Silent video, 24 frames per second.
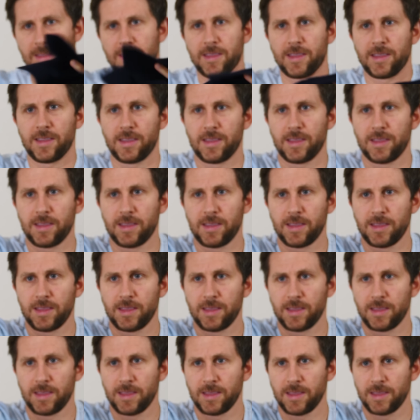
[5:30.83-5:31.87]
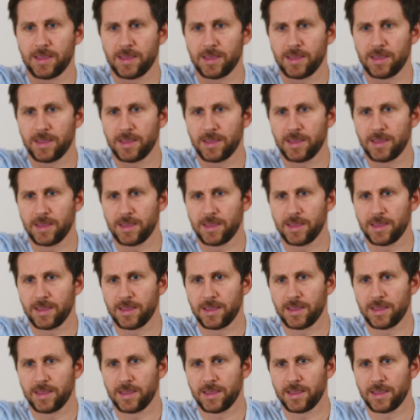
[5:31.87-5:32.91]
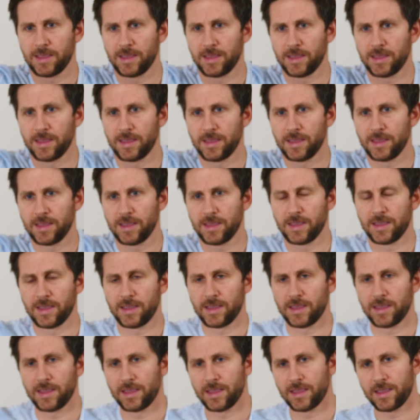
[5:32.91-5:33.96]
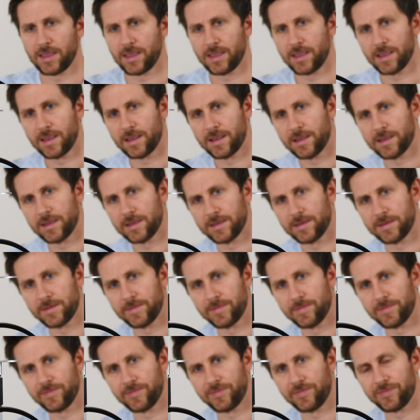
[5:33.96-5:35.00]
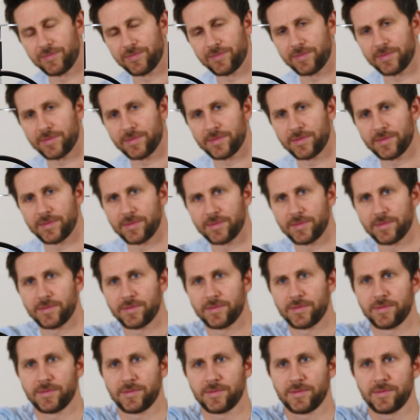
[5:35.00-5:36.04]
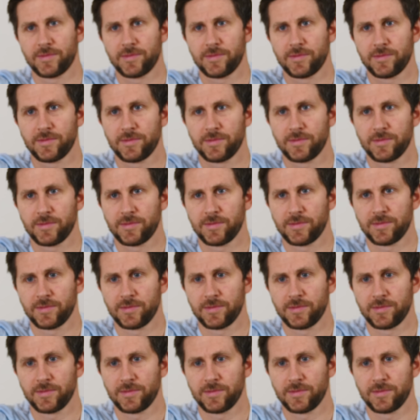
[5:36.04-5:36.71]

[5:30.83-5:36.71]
No one is speaking in this clip.